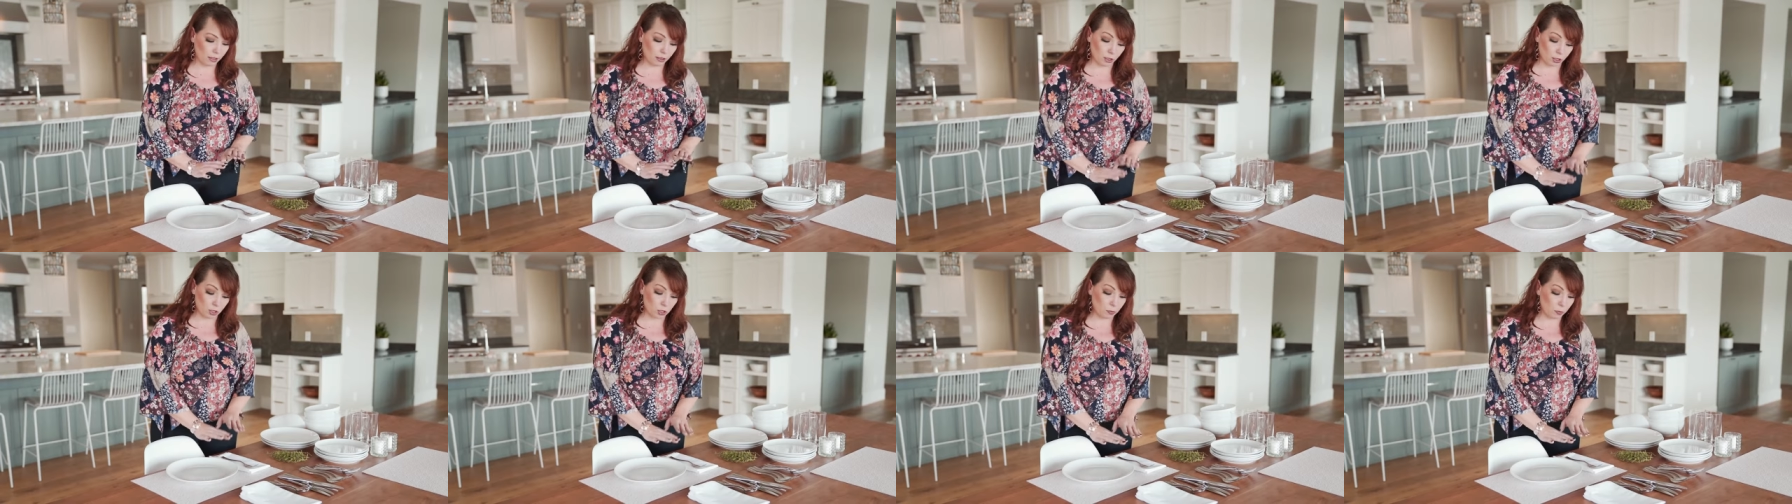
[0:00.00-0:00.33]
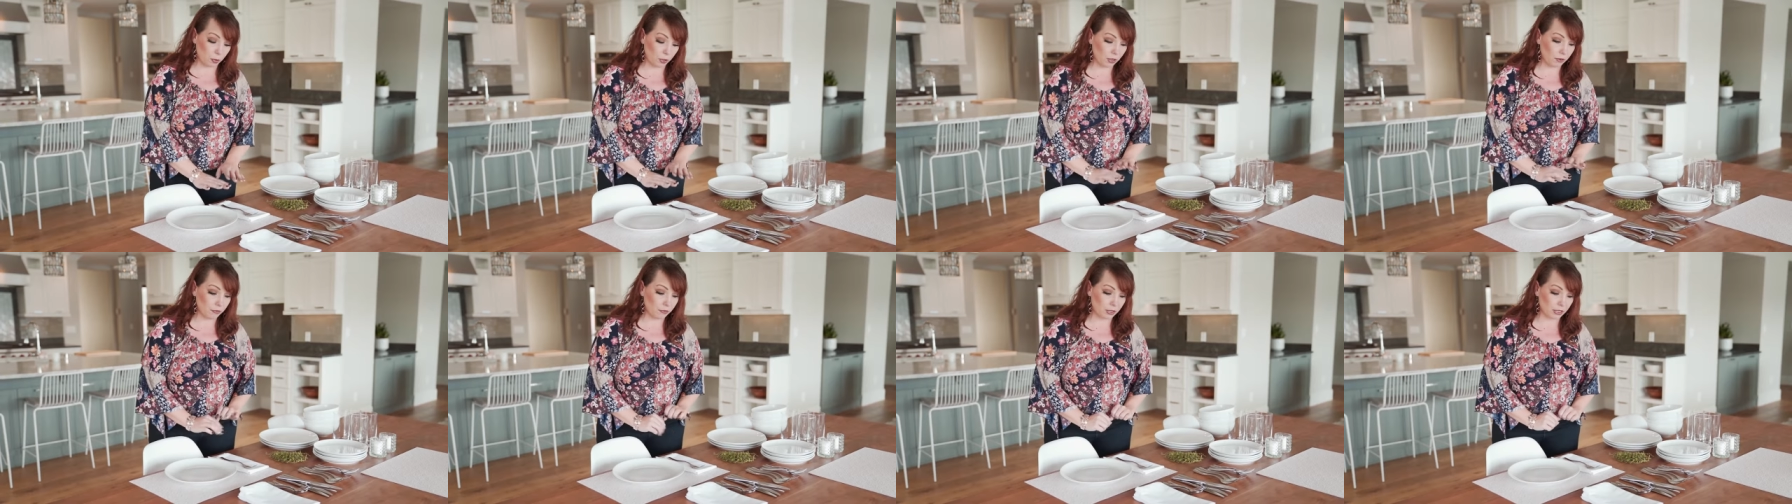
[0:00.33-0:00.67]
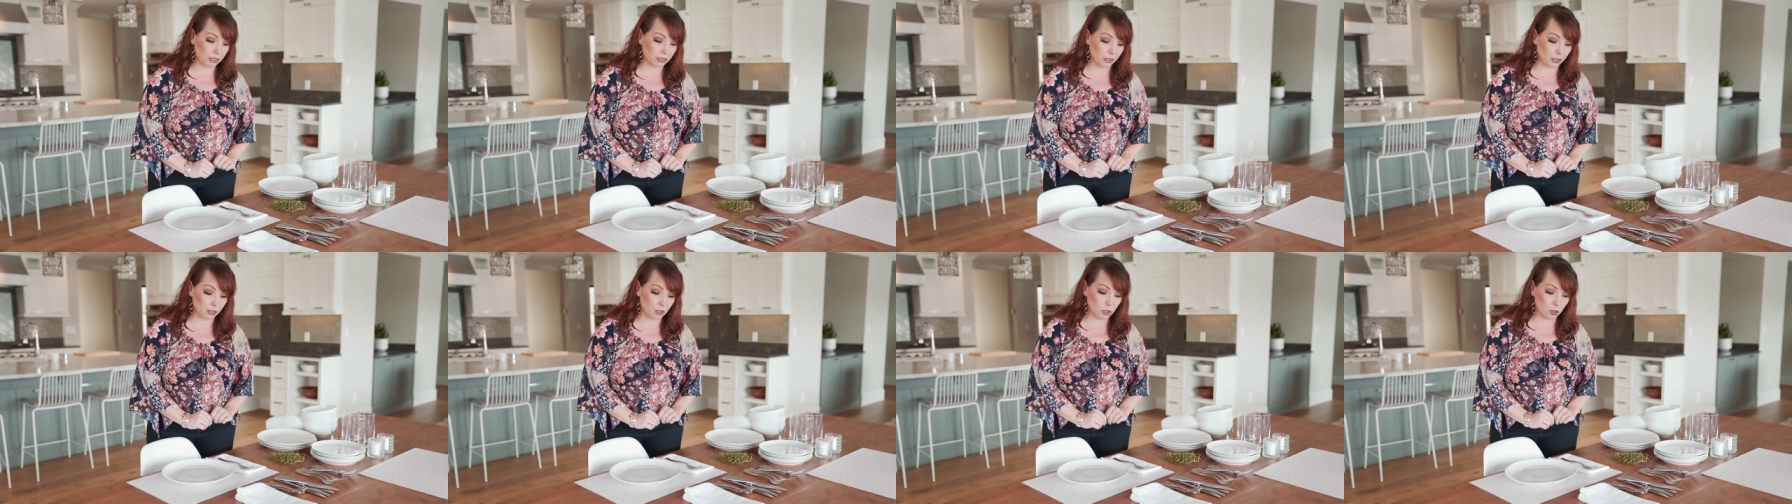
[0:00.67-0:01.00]
Looks
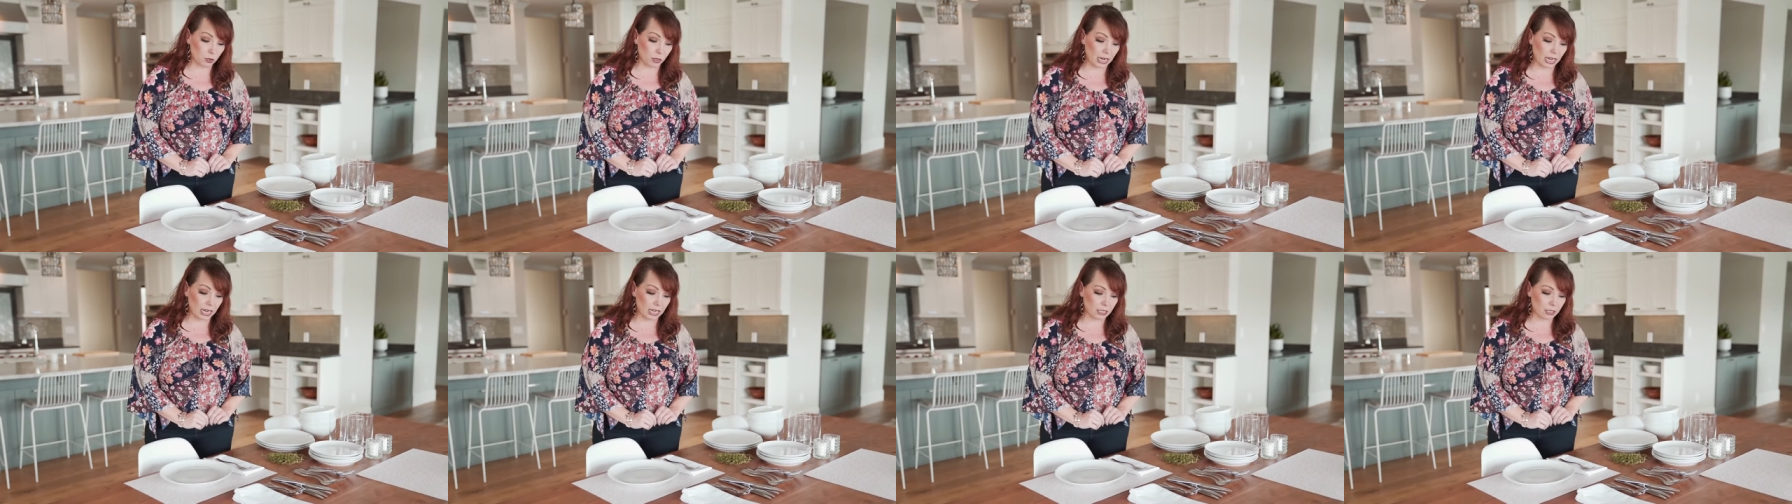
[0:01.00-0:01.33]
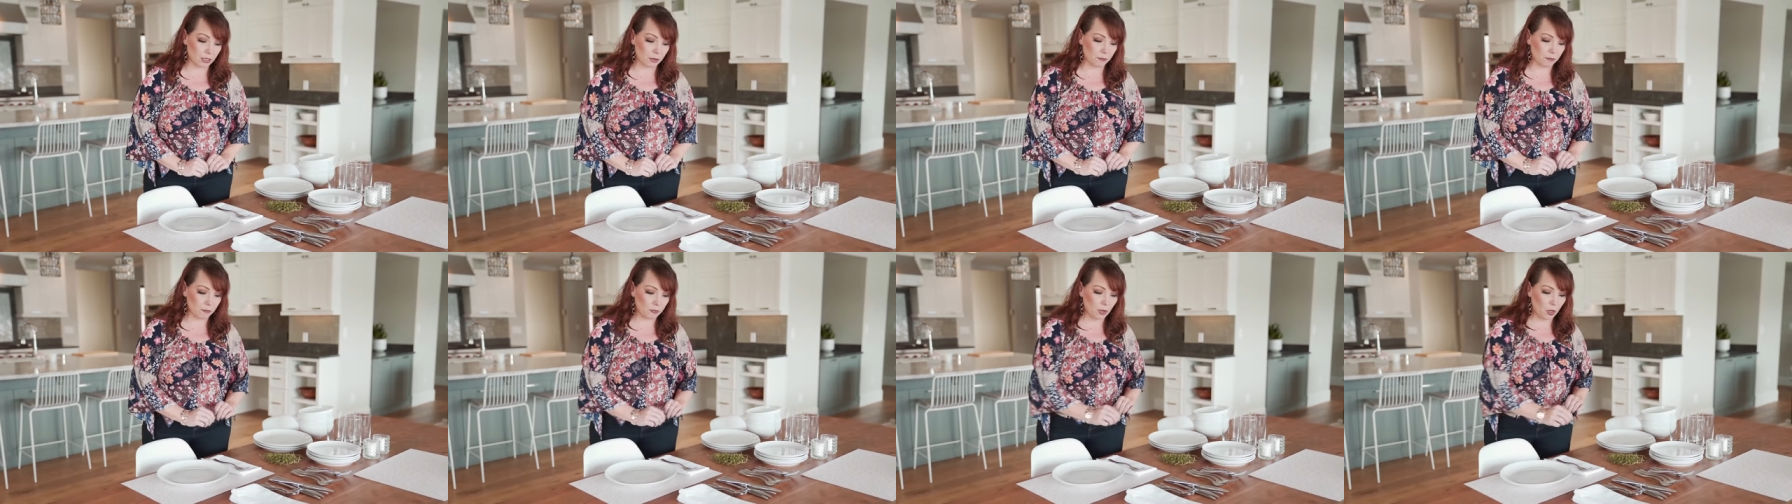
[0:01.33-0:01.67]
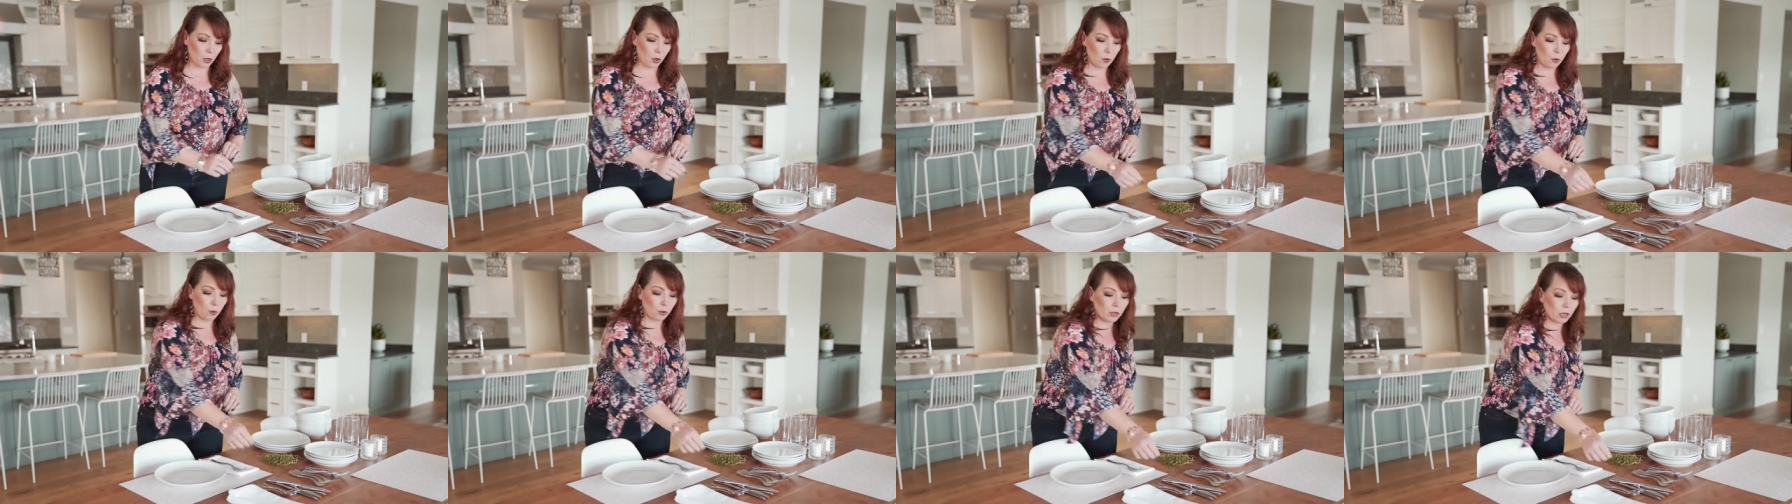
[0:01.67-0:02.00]
perfect, looks great.
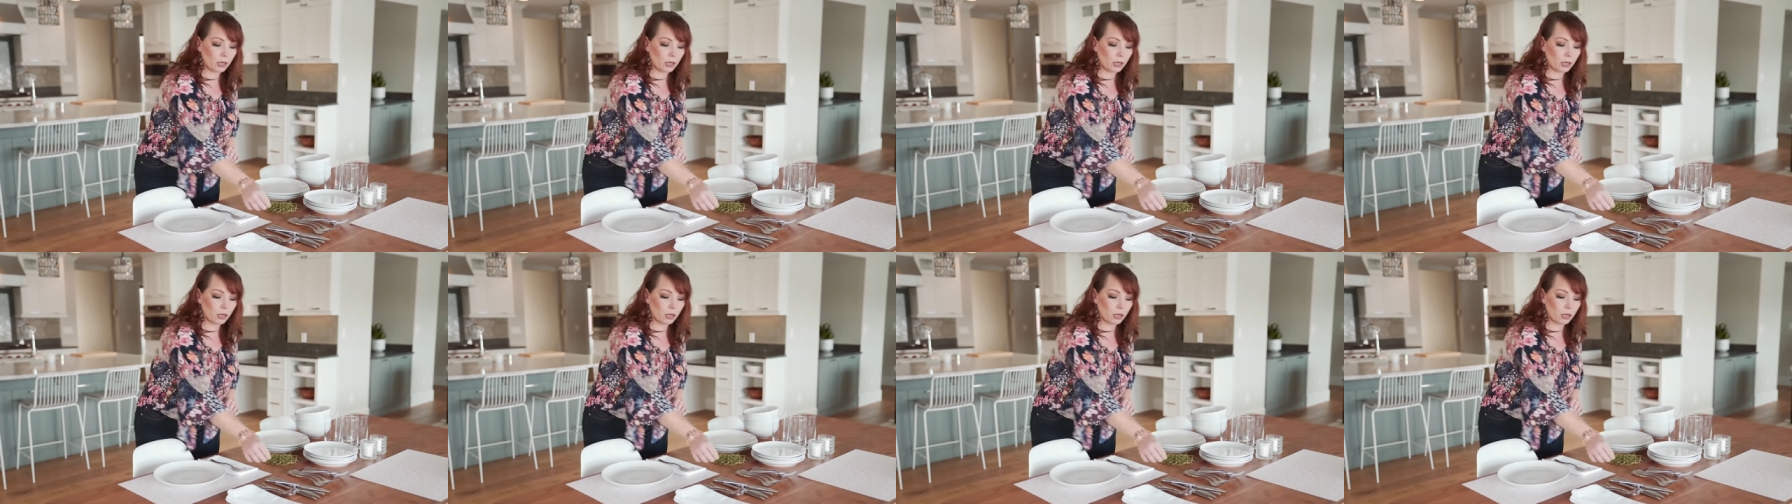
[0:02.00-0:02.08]
We're